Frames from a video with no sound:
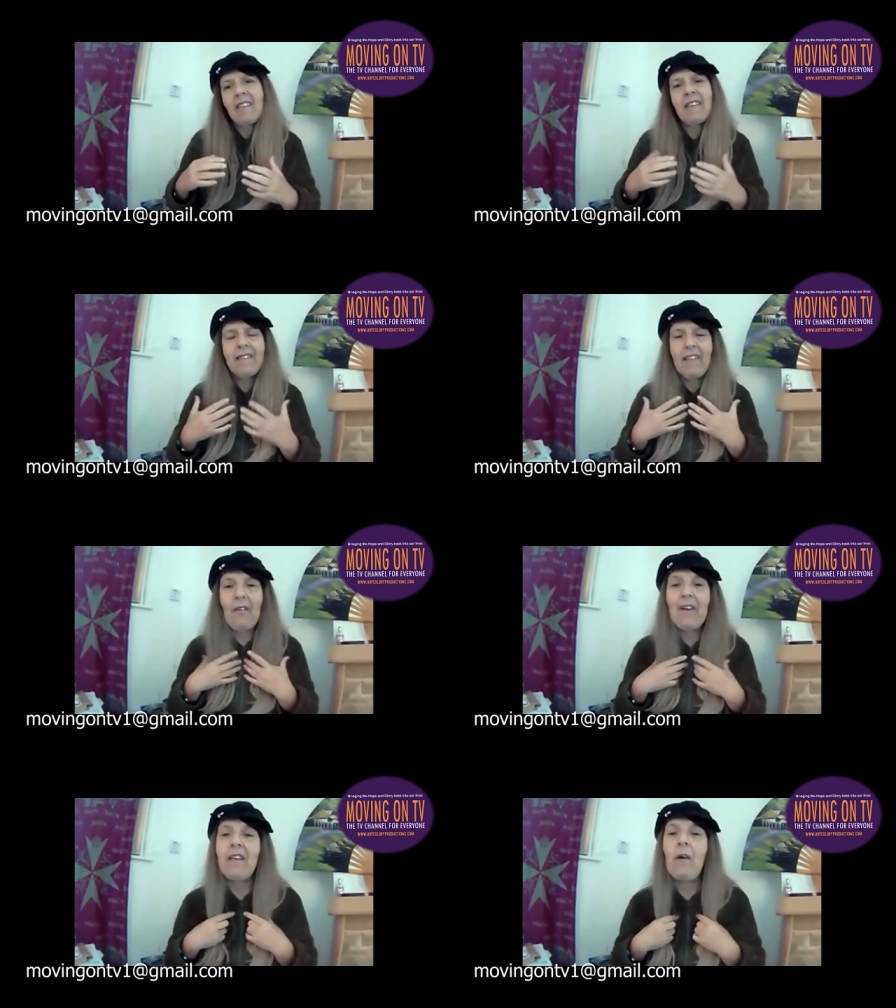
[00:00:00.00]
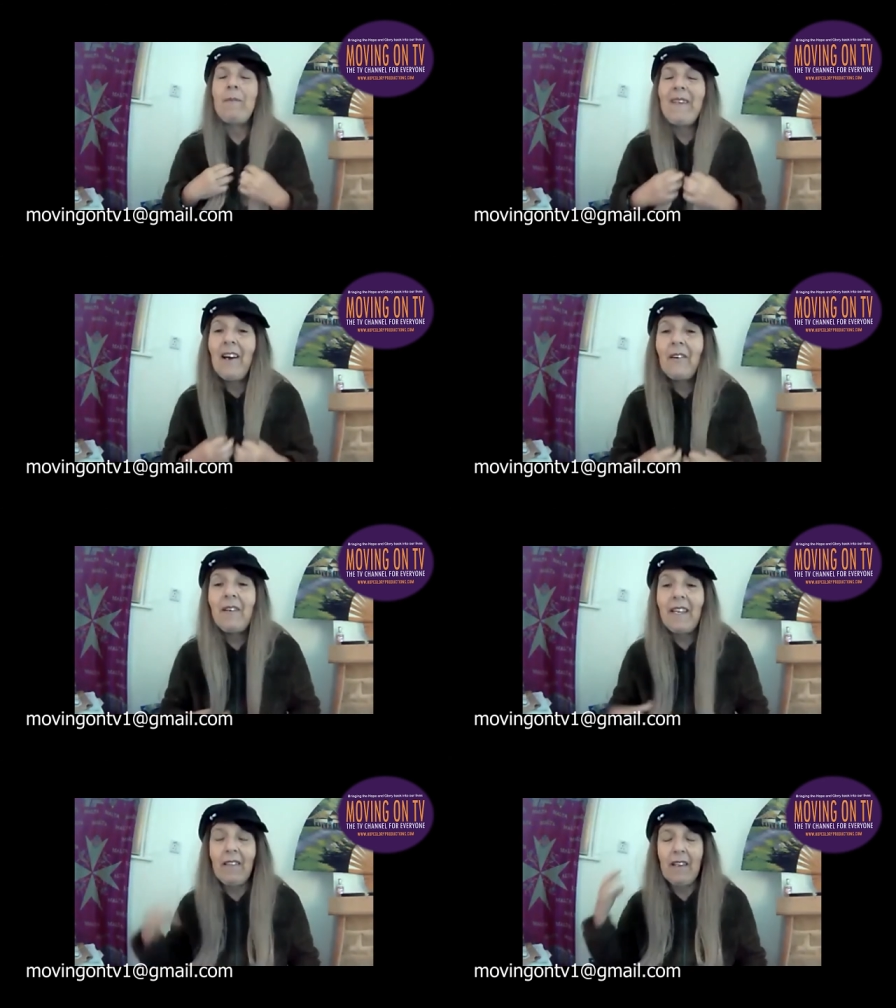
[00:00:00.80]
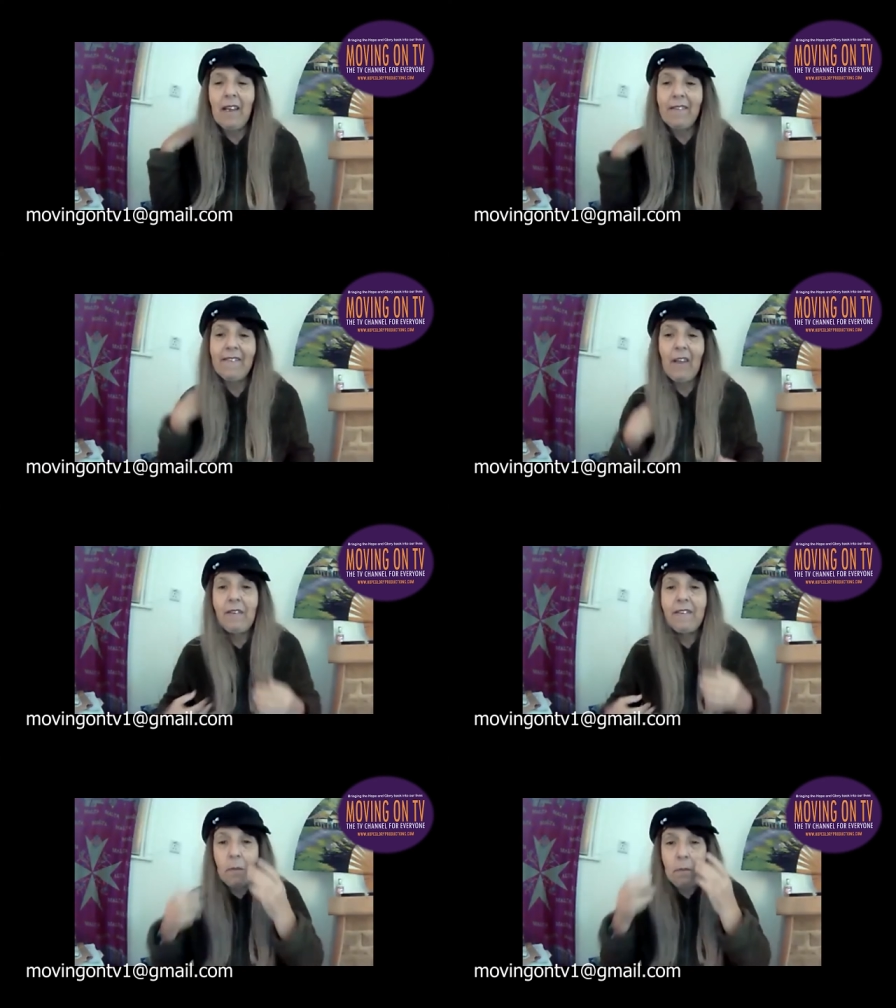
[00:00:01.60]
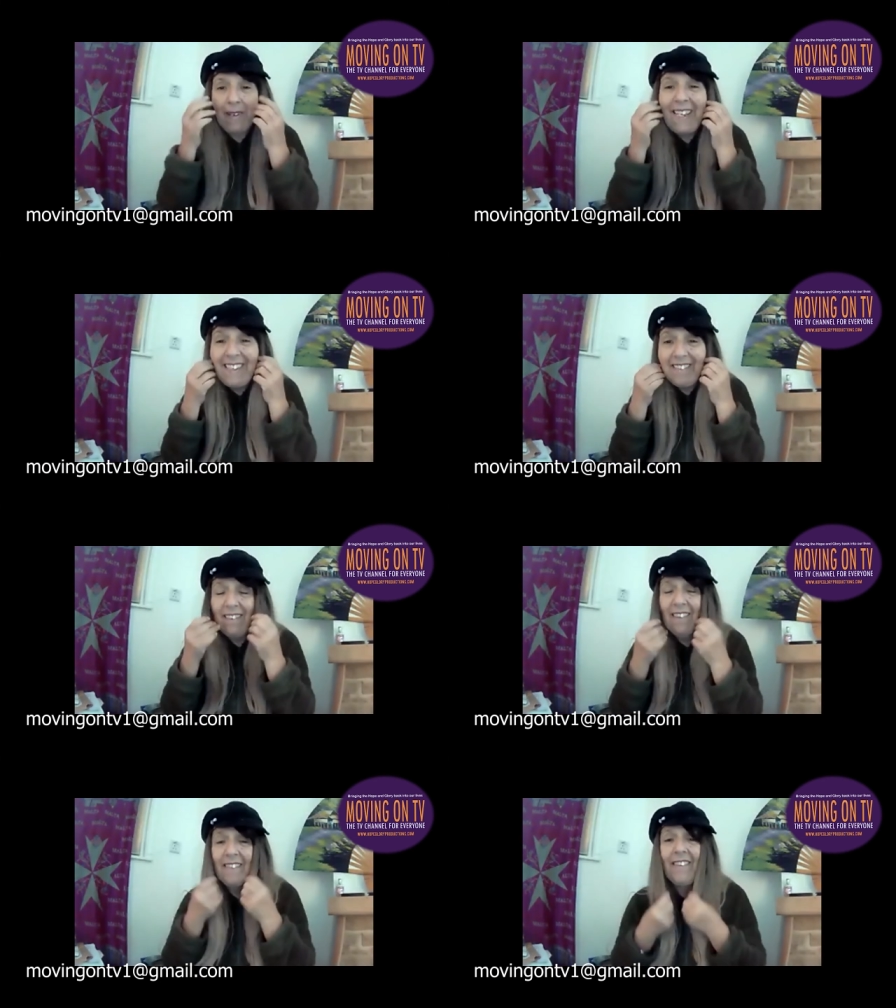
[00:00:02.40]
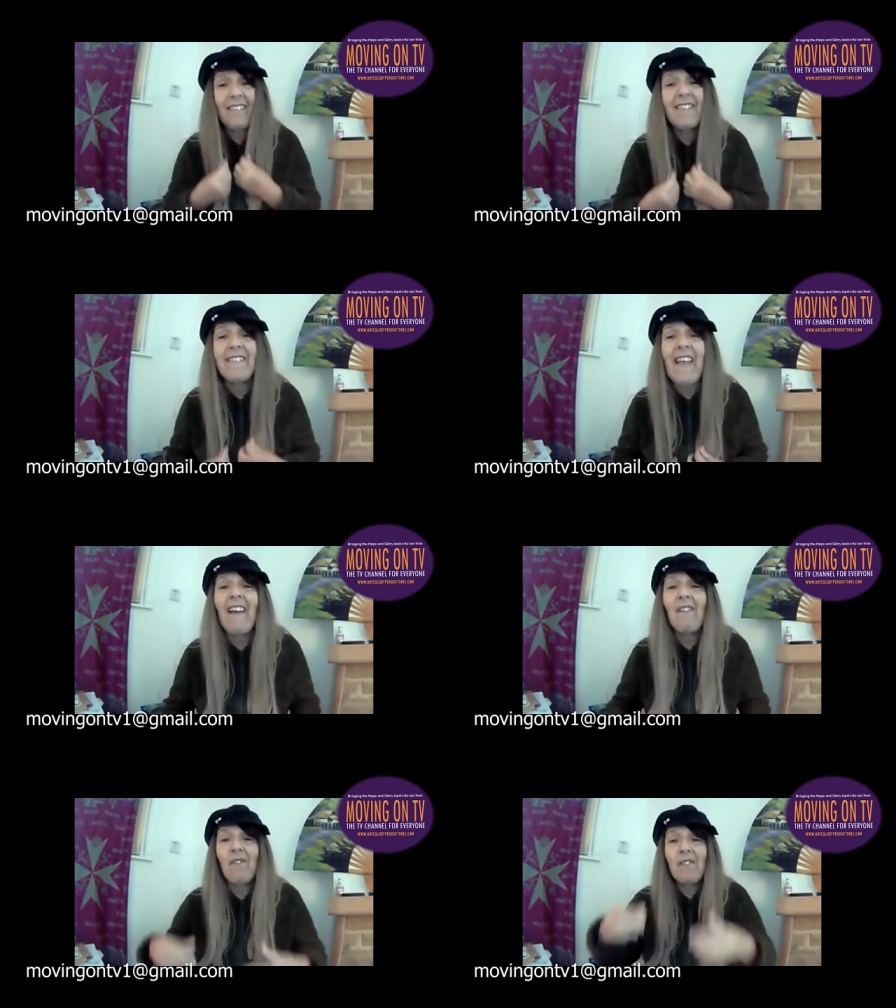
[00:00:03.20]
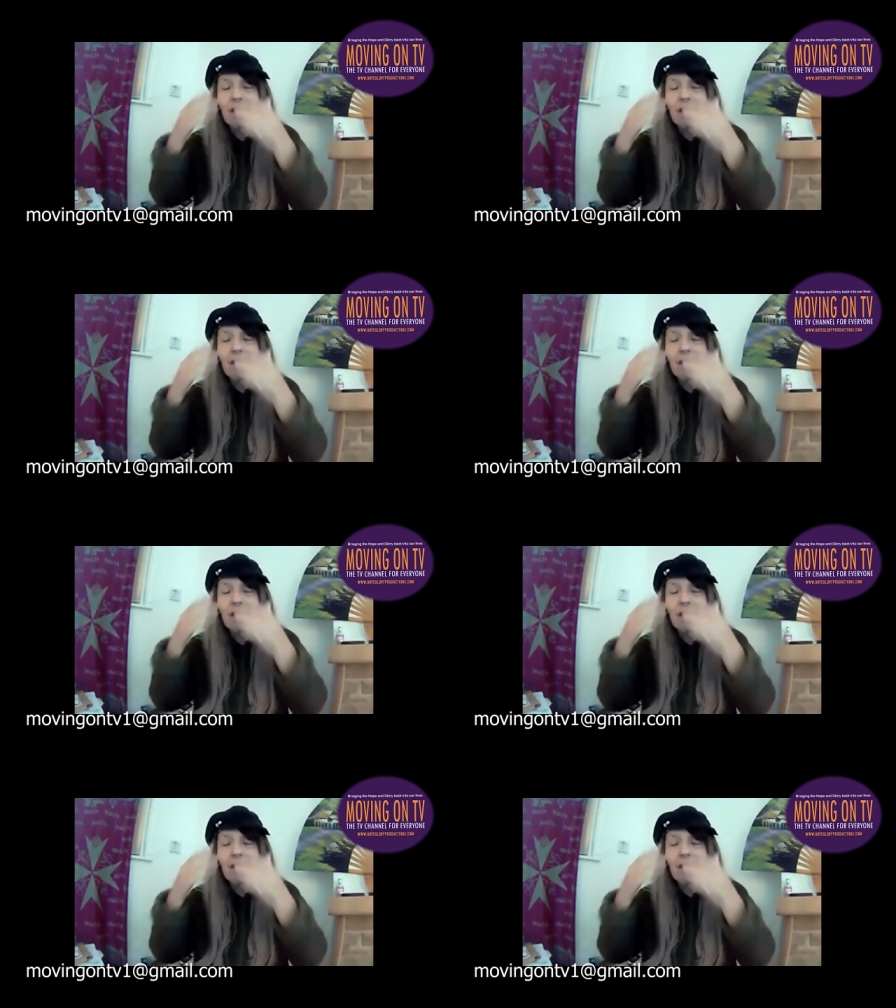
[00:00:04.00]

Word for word: The soul cannot be lonely. The soul is complete. Do you understand?